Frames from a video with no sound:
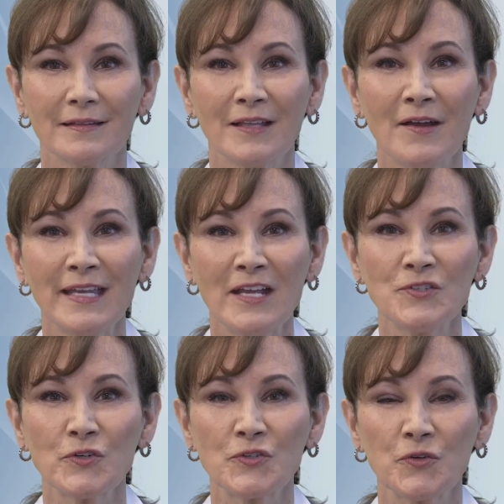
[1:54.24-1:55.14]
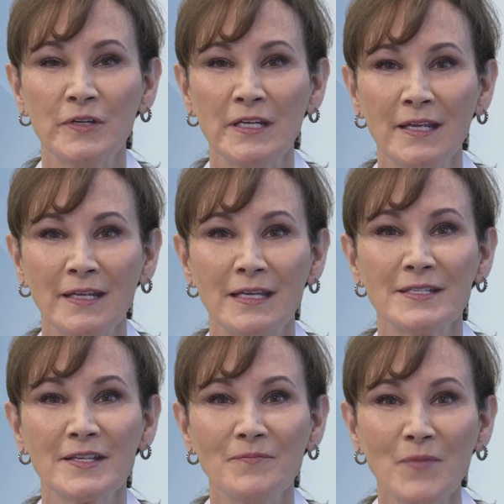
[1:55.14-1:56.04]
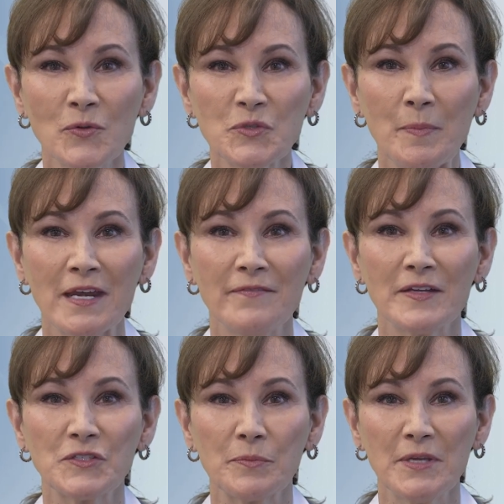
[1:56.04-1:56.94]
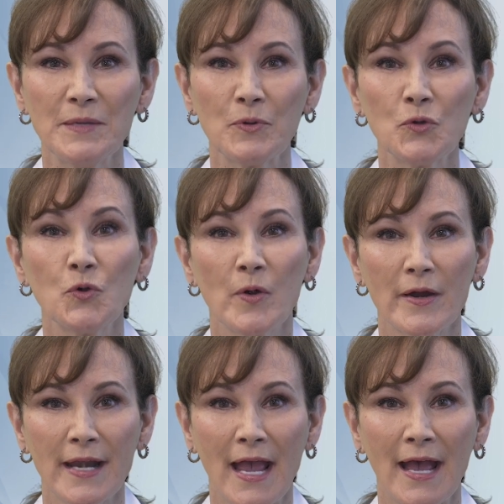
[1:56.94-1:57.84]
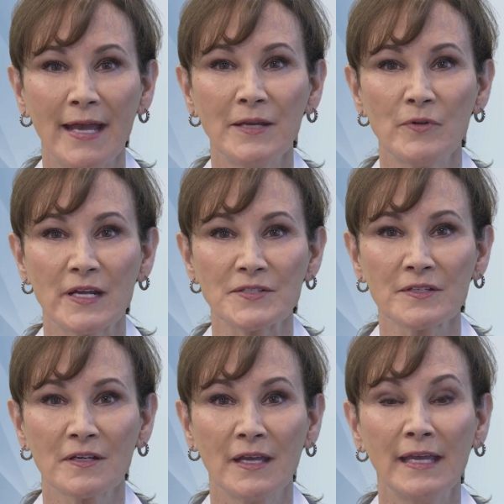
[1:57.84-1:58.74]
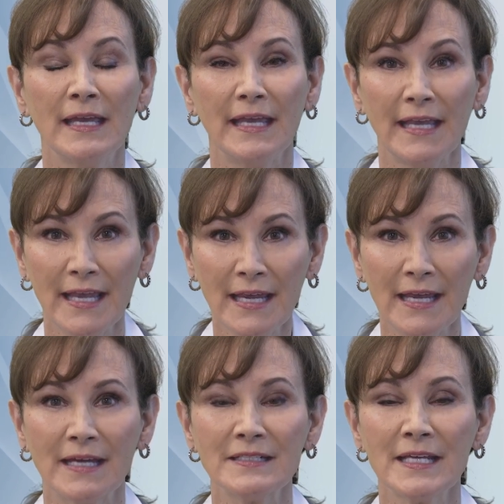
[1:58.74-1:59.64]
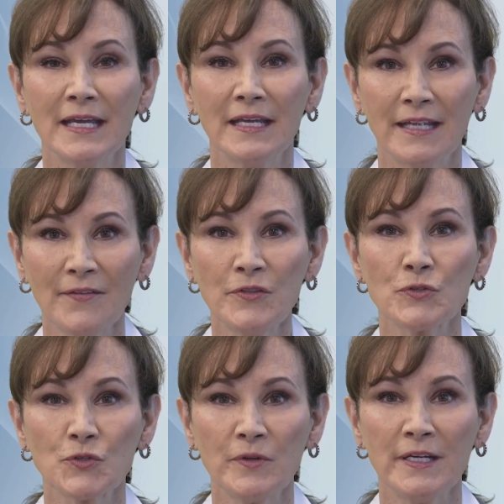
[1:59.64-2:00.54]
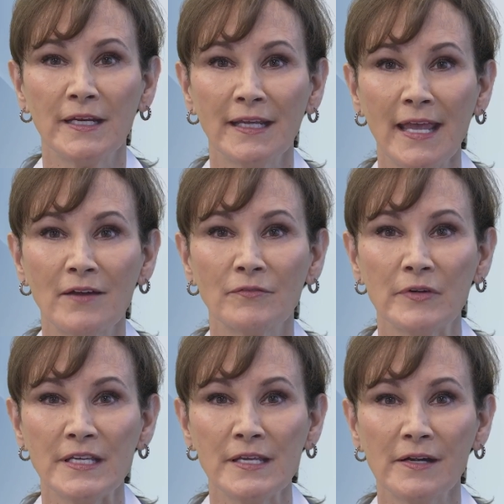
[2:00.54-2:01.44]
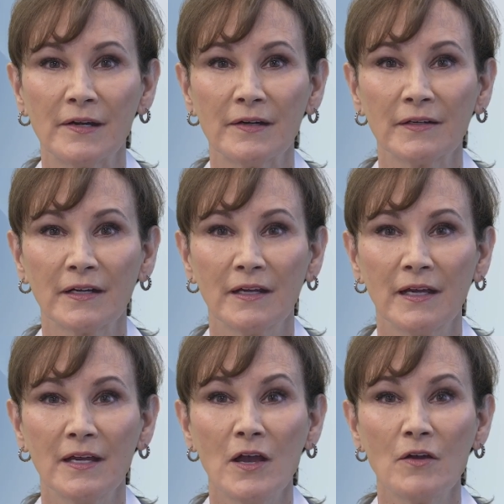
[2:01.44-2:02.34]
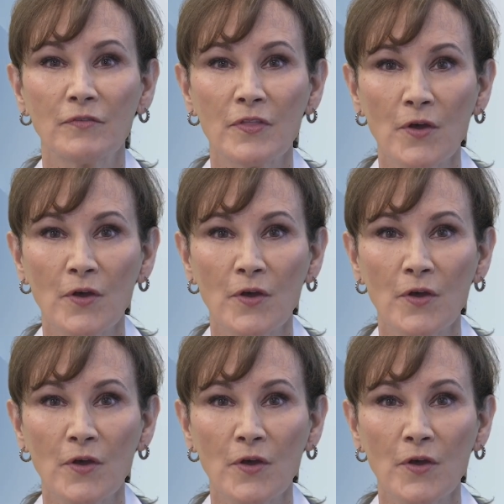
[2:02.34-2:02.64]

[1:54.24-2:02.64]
Lung cancer screening is of most benefit to people who are at high risk and get their screening every year. For